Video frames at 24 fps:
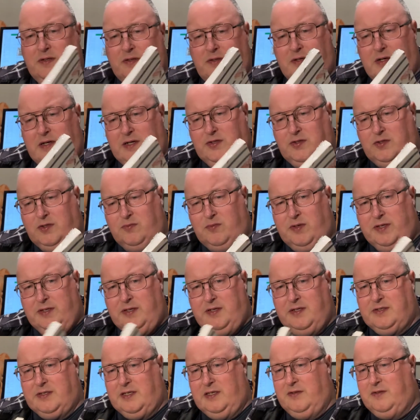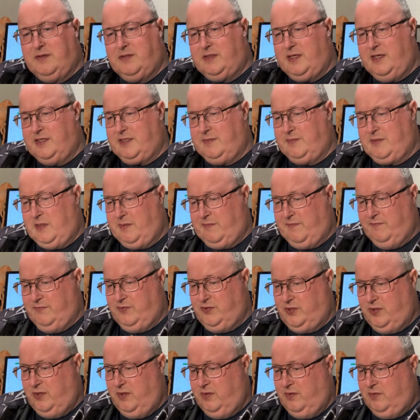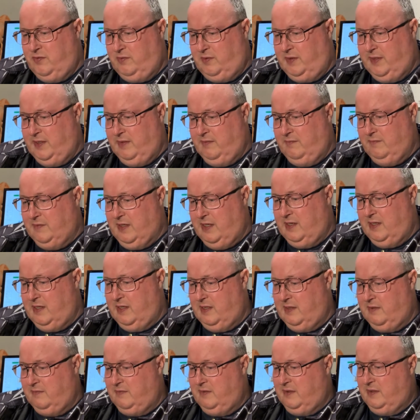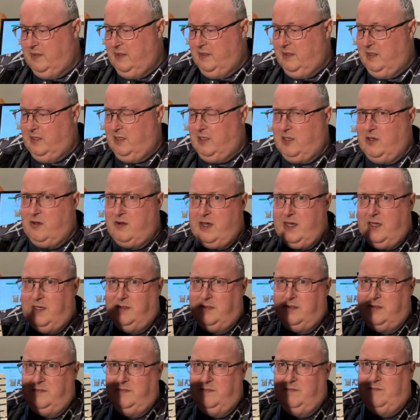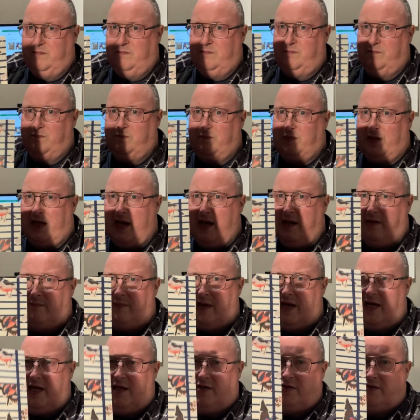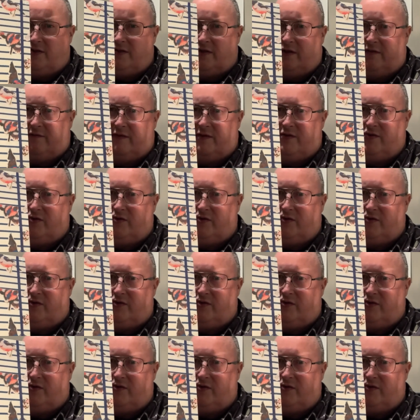entirely sure what it is. It looks like some type of journal, lined blank pages of a